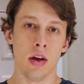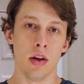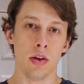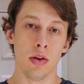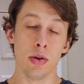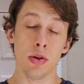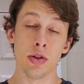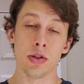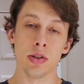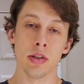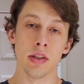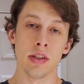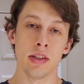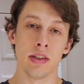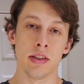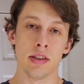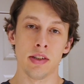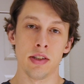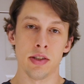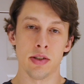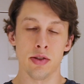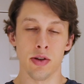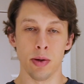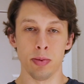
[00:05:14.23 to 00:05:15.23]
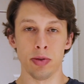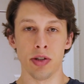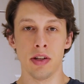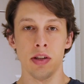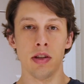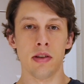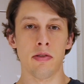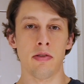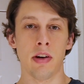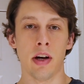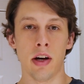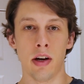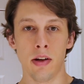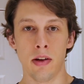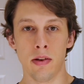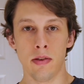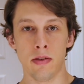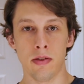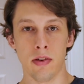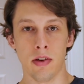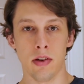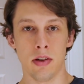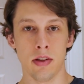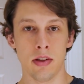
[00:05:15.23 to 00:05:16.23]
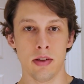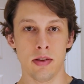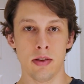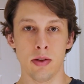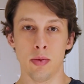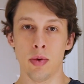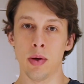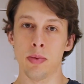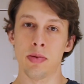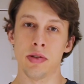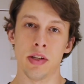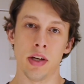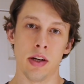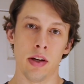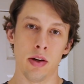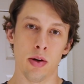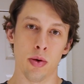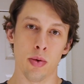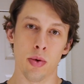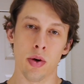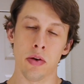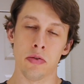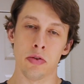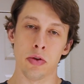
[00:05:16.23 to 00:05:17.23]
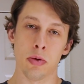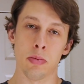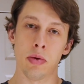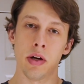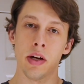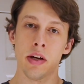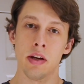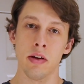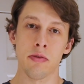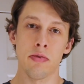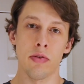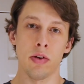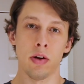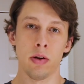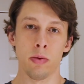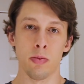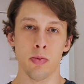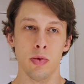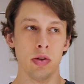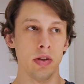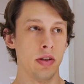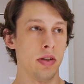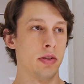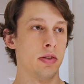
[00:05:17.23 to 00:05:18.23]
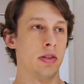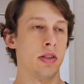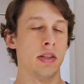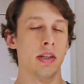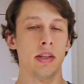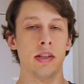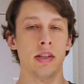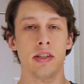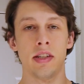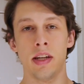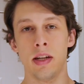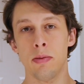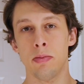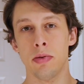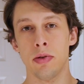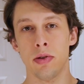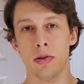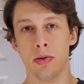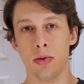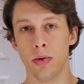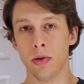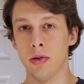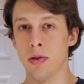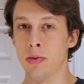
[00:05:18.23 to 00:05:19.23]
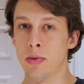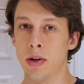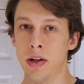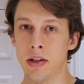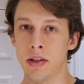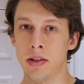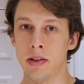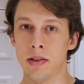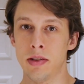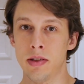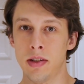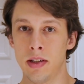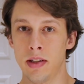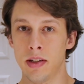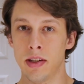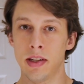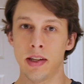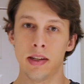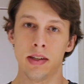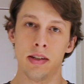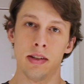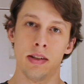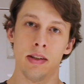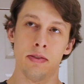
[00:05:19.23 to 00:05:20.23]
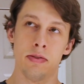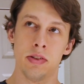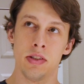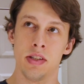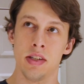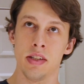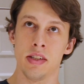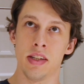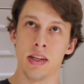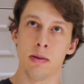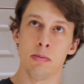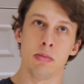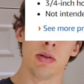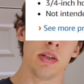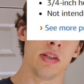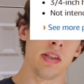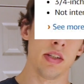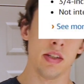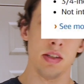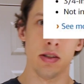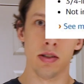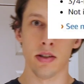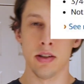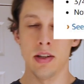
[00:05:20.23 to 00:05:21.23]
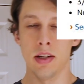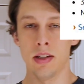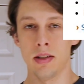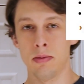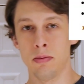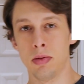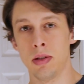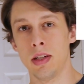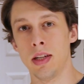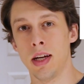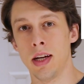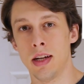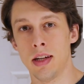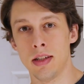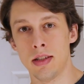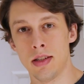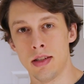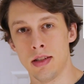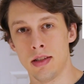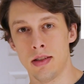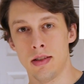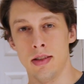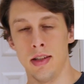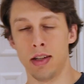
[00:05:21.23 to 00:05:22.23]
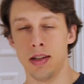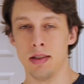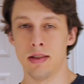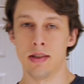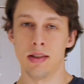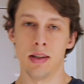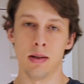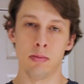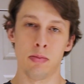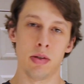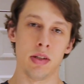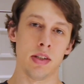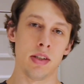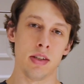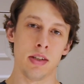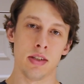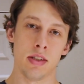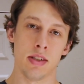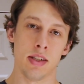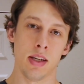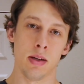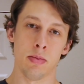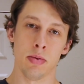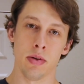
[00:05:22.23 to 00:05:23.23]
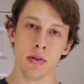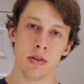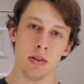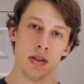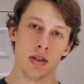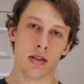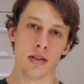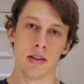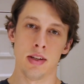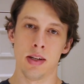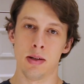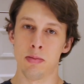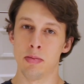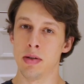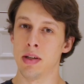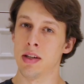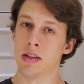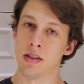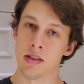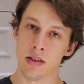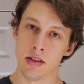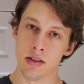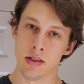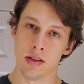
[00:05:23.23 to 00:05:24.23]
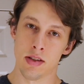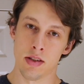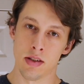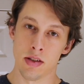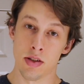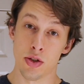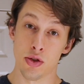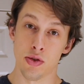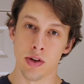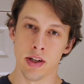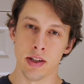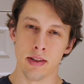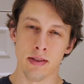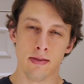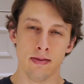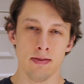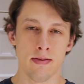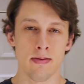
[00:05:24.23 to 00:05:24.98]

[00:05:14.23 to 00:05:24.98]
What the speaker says: Usually the description of the valve on the website or wherever you're buying it from will either say tapered or threaded. And again, if it says NPT or NPS, that's NPT is tapered and NPS is straight.